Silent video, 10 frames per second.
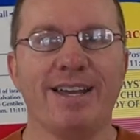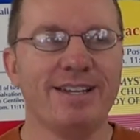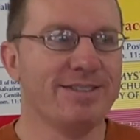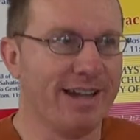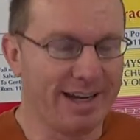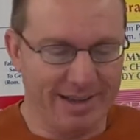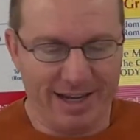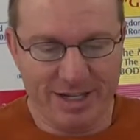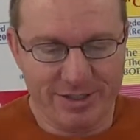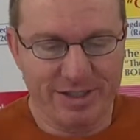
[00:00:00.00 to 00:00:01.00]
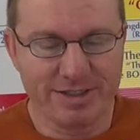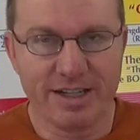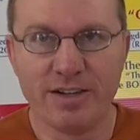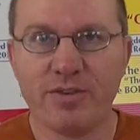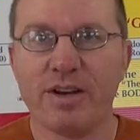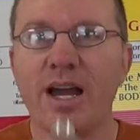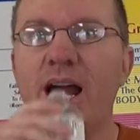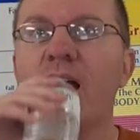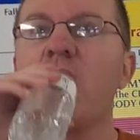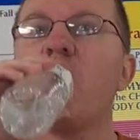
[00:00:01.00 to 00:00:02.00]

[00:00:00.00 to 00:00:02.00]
He's not Elijah. He's a different guy.